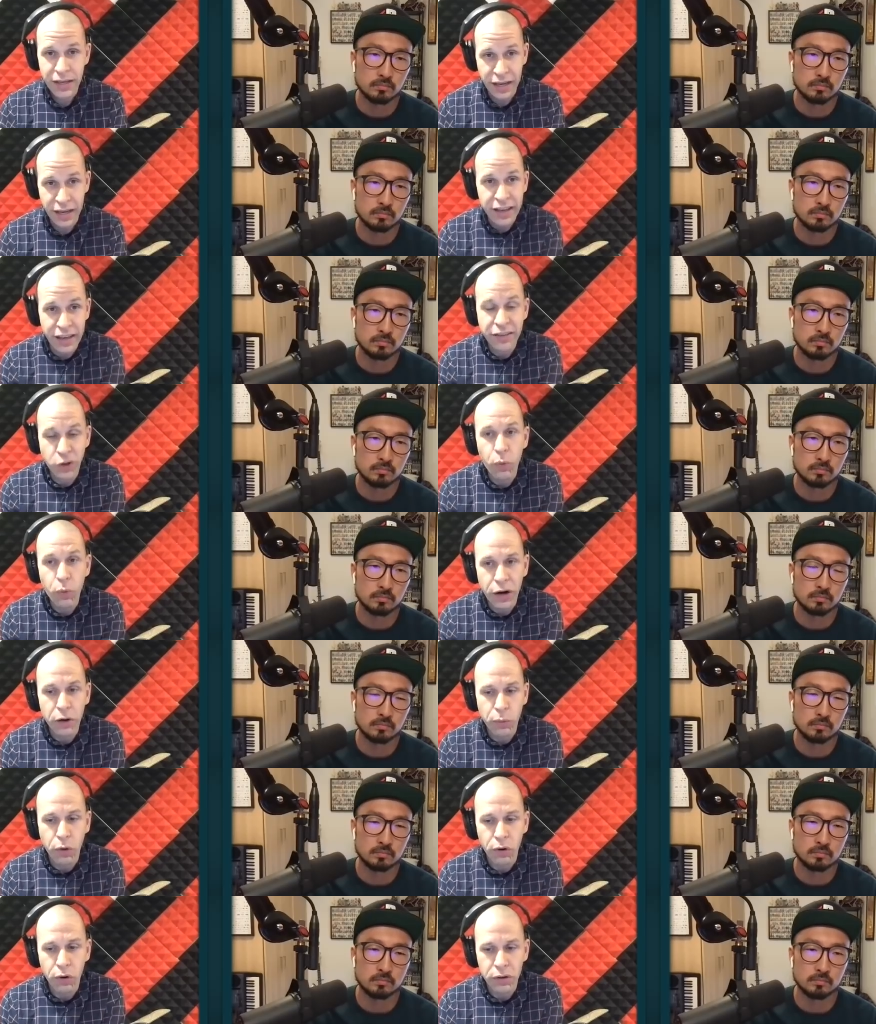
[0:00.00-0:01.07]
Speaker 1: it, it's a
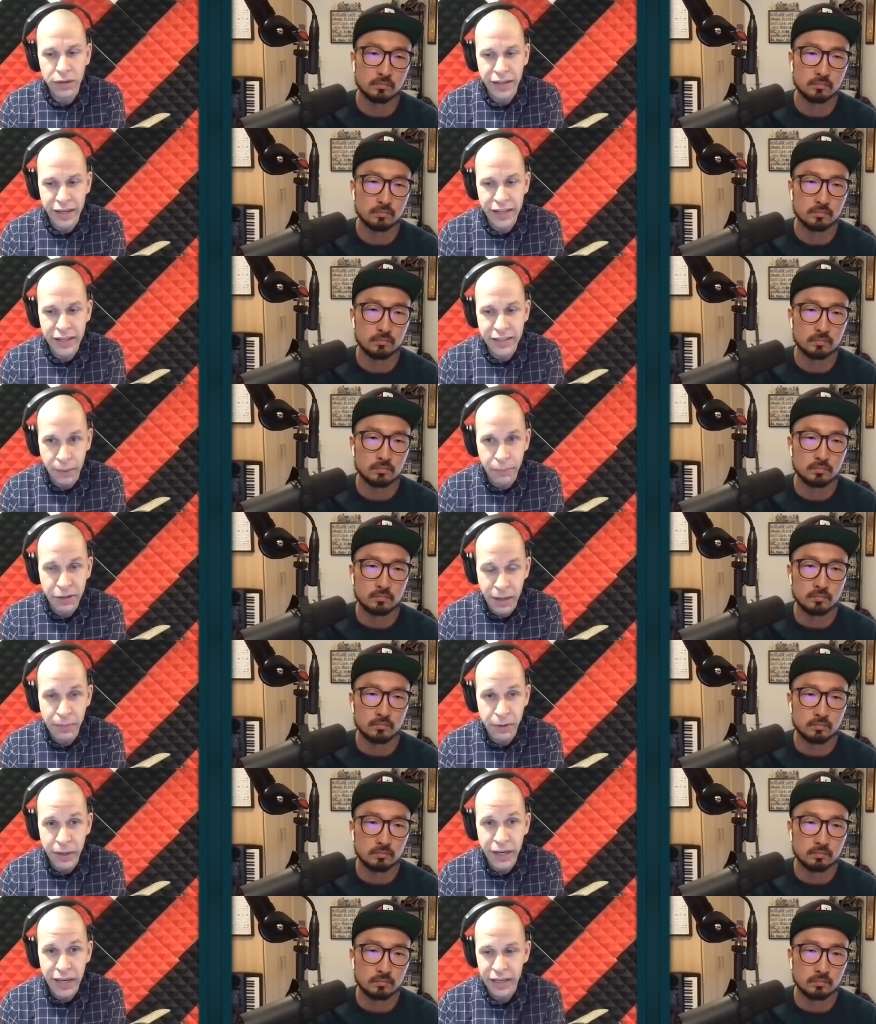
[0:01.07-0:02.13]
weird world in
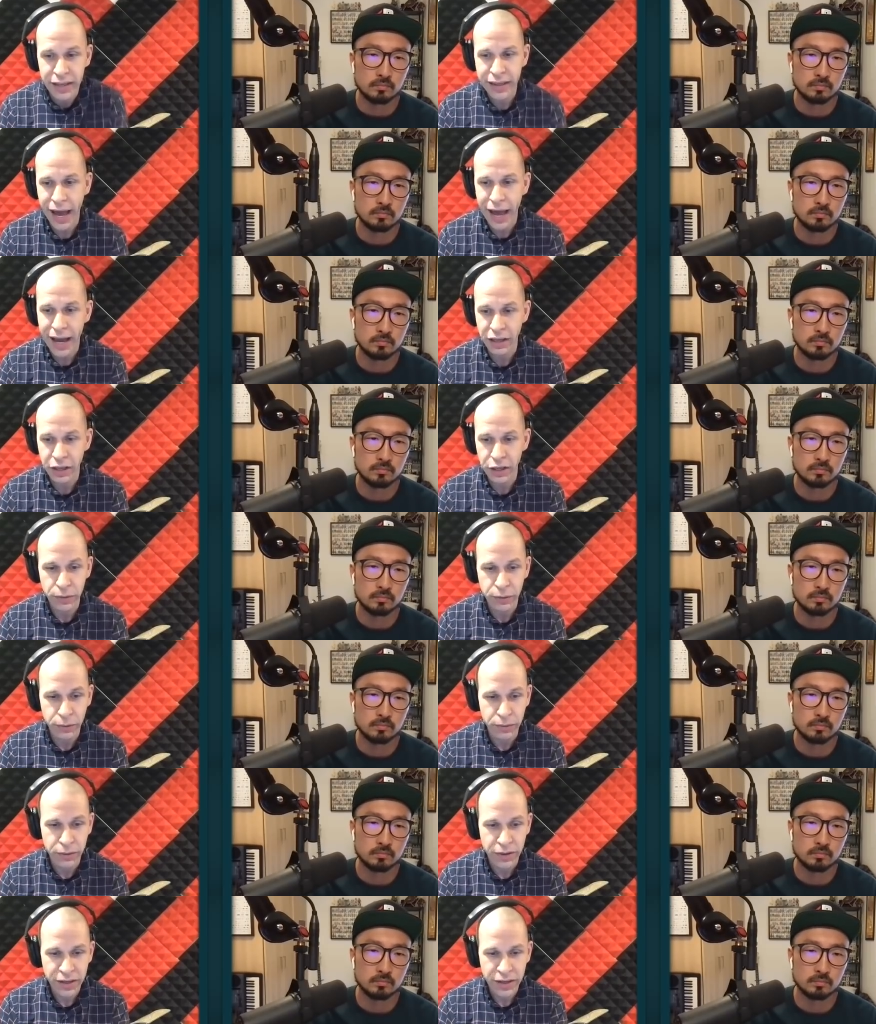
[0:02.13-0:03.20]
WWE that
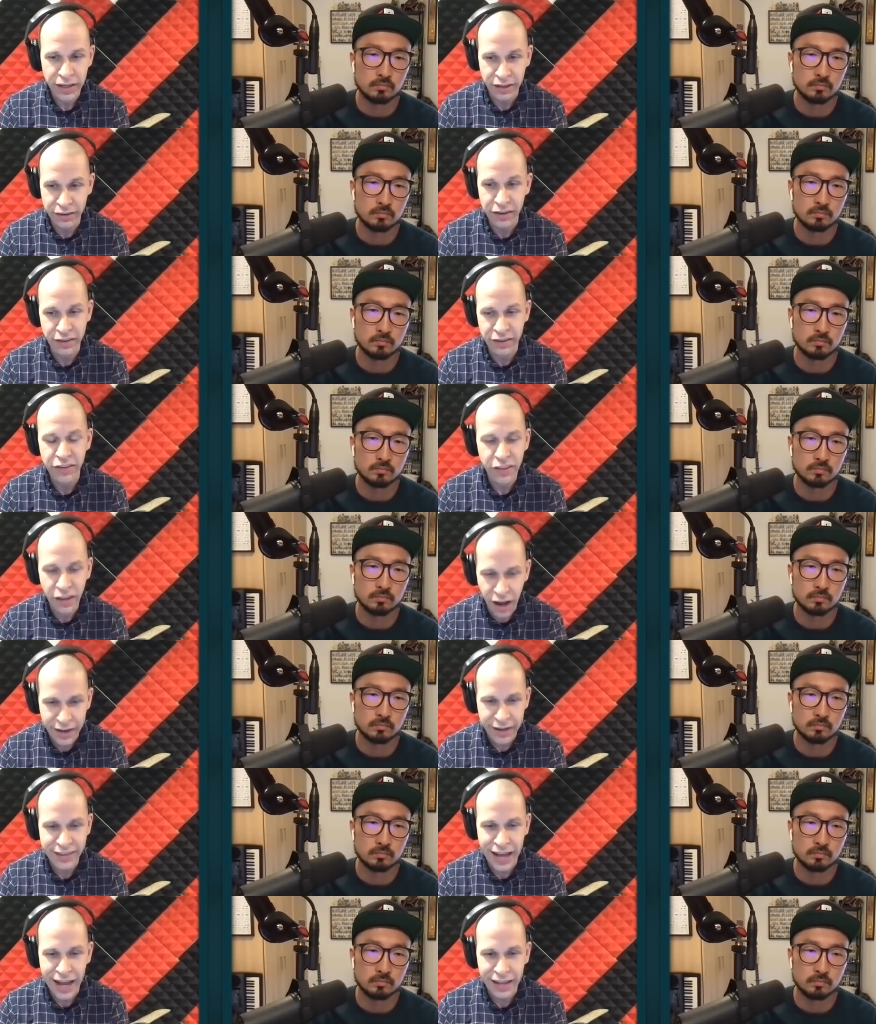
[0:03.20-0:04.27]
you it's it's
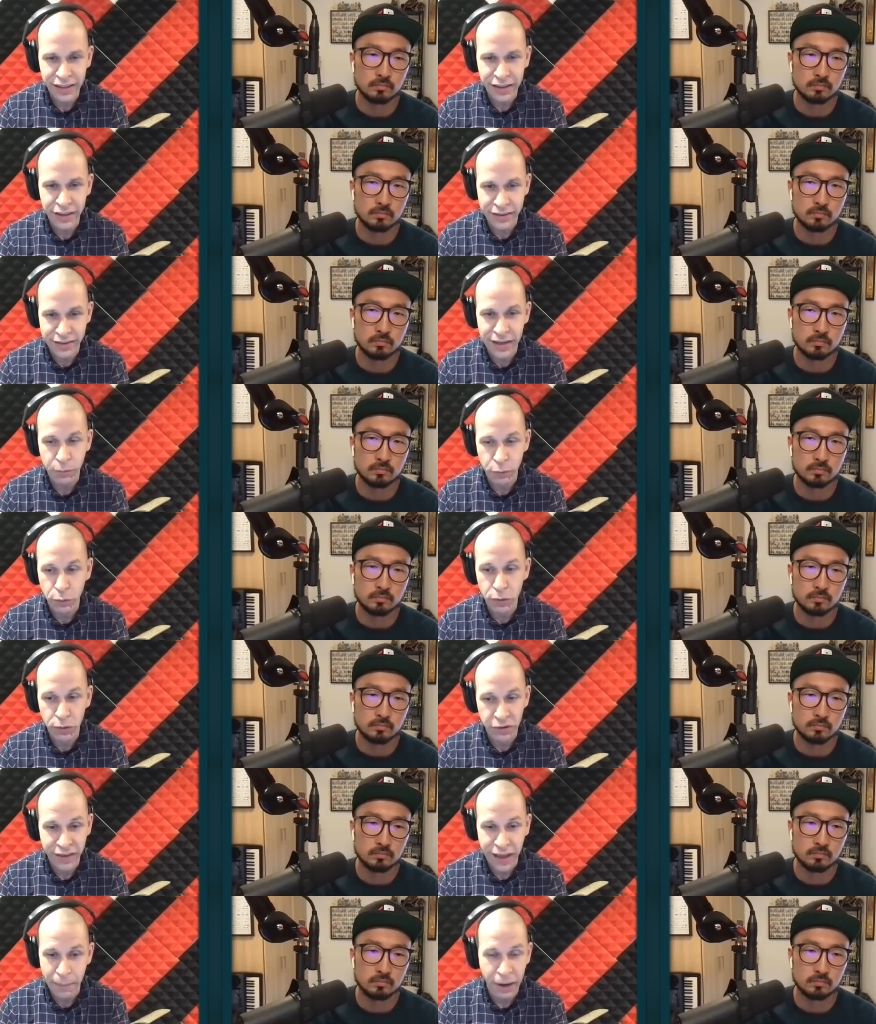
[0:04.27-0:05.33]
not exactly the same
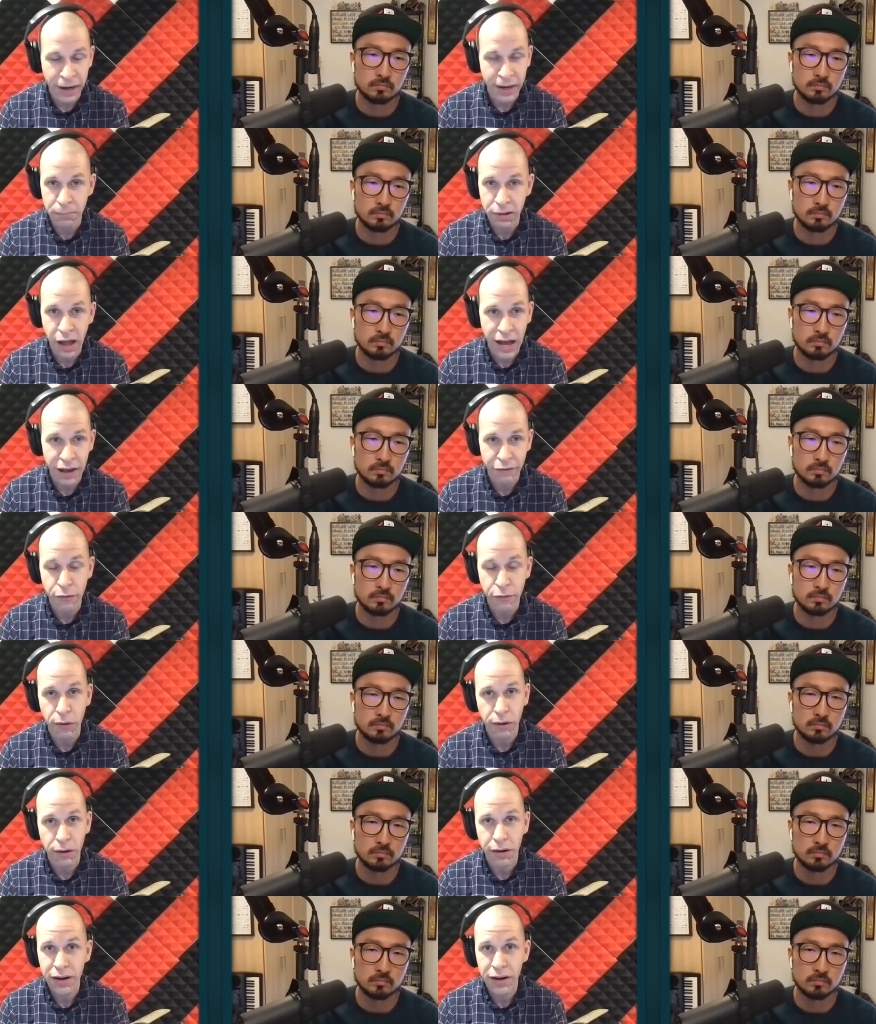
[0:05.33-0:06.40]
rules that might apply
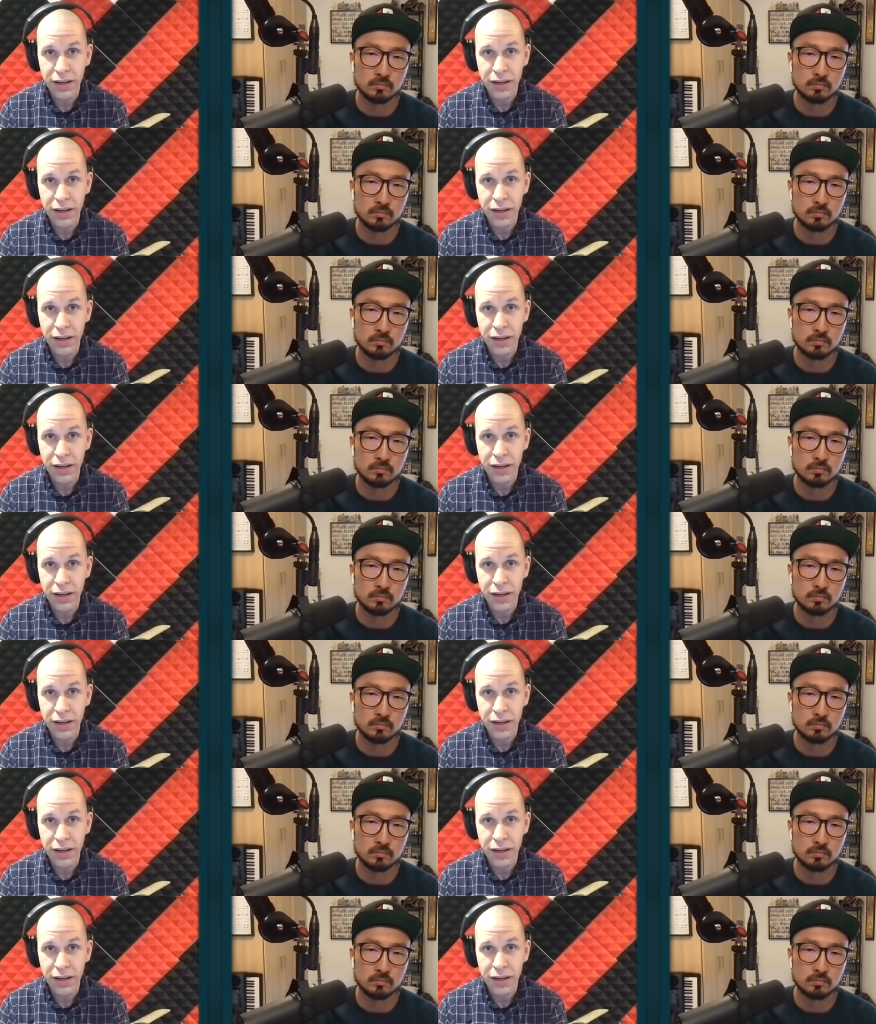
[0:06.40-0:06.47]
for